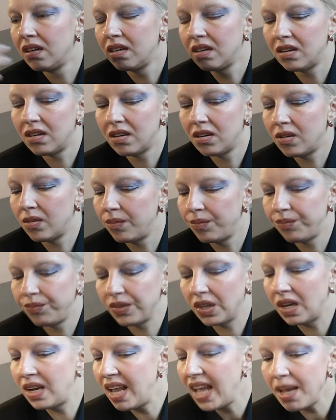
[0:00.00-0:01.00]

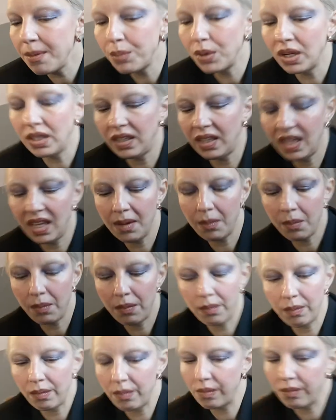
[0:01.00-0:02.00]
um, labeled
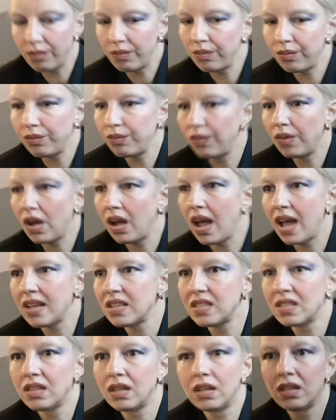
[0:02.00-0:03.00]
him
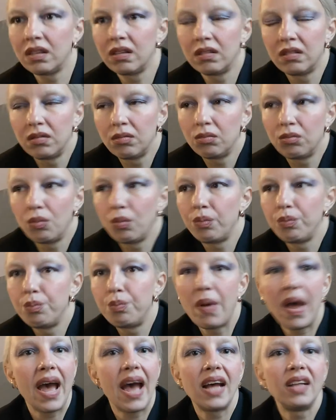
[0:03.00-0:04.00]
as a um,
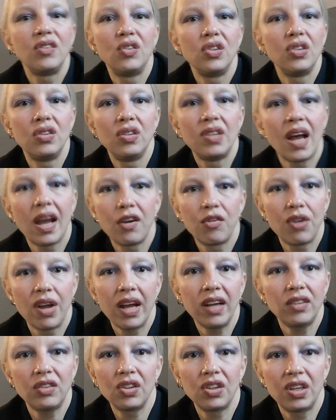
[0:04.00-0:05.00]
bad
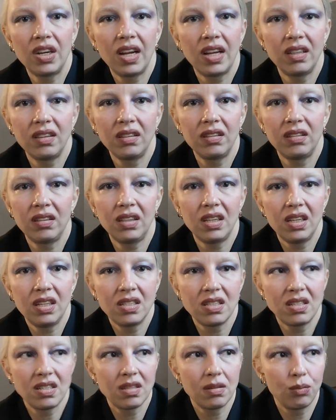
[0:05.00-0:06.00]
director and
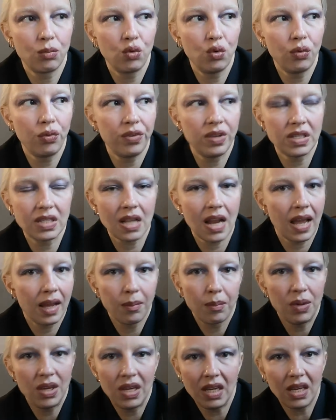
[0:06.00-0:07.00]
his movies
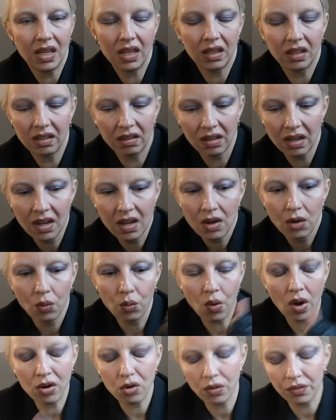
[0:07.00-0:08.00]
like being
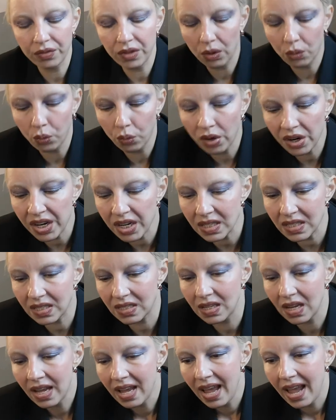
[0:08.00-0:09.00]
one of the
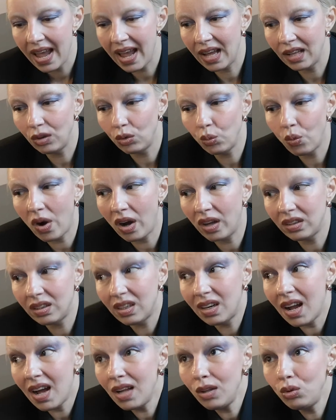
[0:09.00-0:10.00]
worst. And what
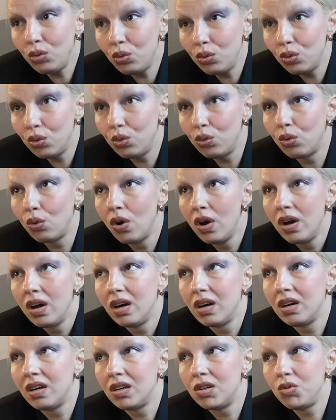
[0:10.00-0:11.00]
Radu uh,
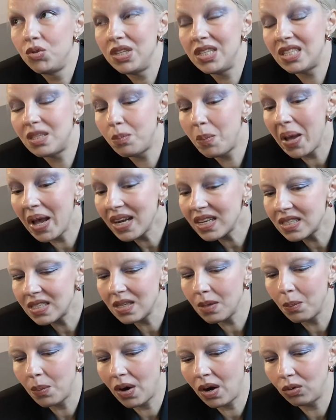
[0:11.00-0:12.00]

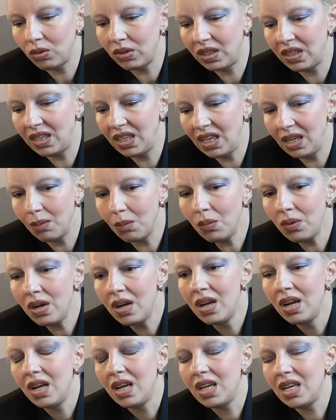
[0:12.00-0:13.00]
respects about him
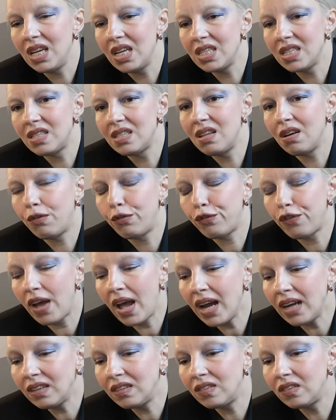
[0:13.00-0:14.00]
is the
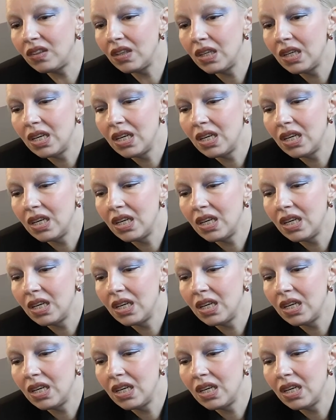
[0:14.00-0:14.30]
fact